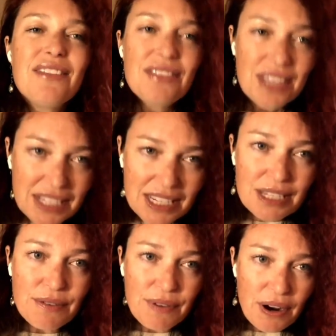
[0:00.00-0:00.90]
This is
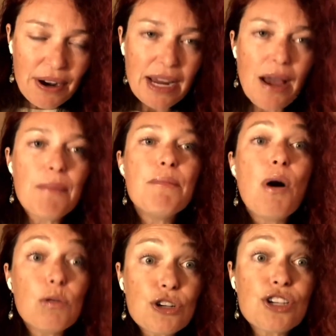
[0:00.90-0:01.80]
a very
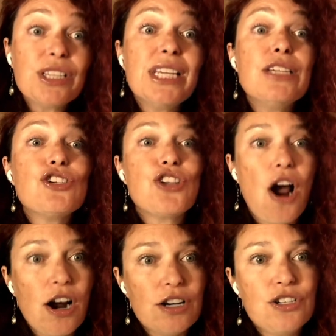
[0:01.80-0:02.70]
emotionally
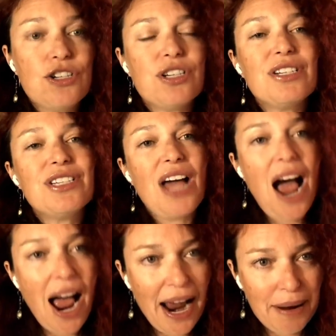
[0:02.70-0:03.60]
charged
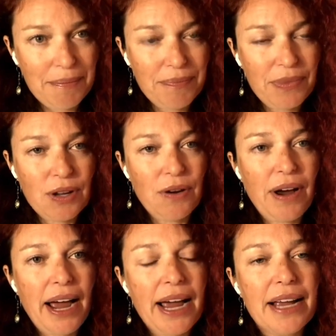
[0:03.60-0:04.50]
time,
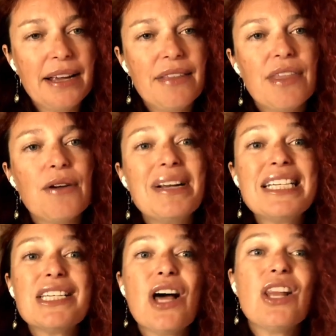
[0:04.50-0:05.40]
okay? There
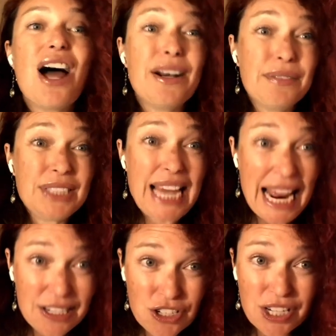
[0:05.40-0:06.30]
is a lot of
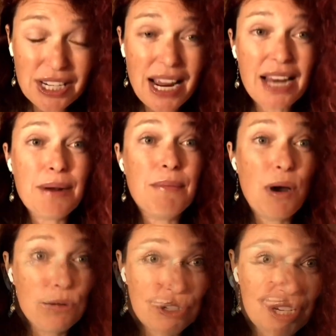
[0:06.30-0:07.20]
tension and
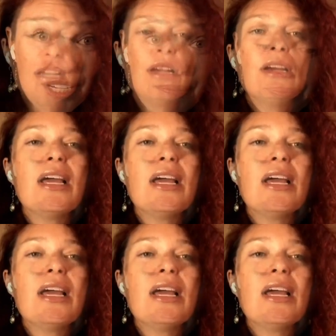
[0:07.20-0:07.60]
emotion.